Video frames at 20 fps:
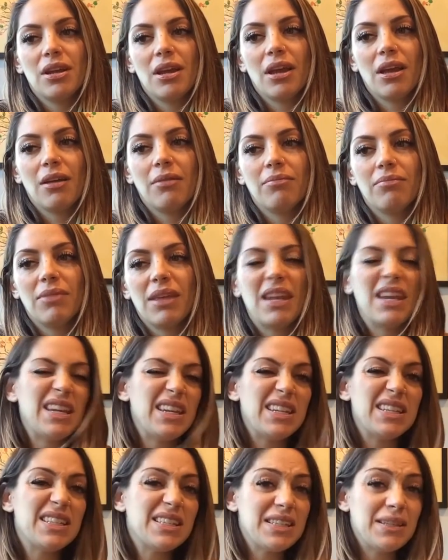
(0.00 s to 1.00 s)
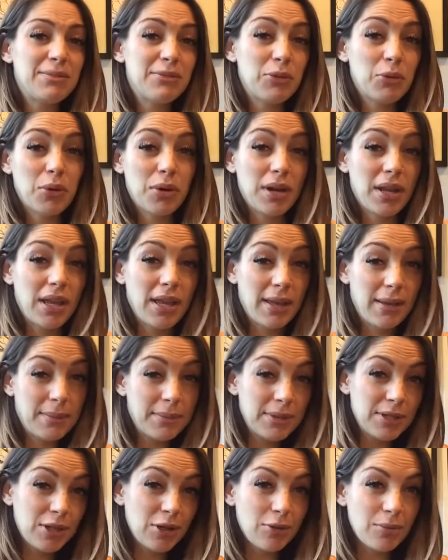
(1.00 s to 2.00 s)
and it didn't seem to worry
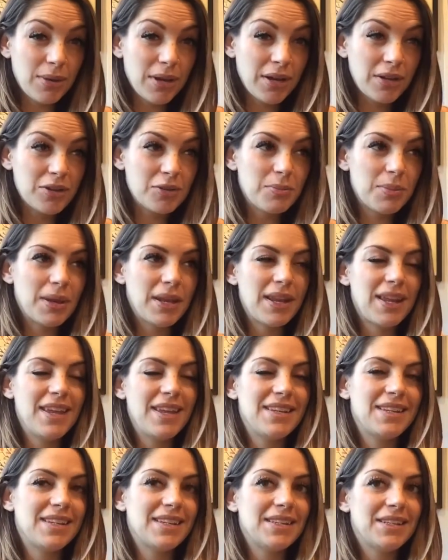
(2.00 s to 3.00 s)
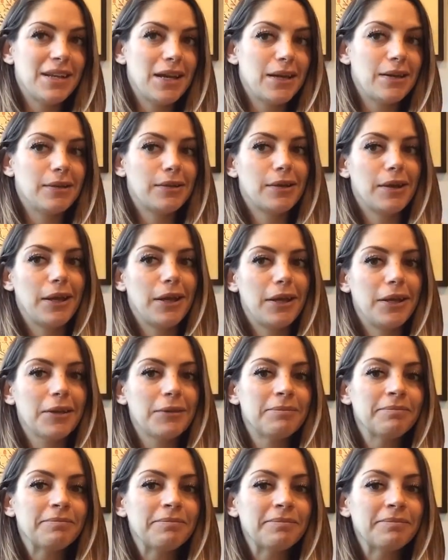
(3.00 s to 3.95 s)
him too much, but he did kind of like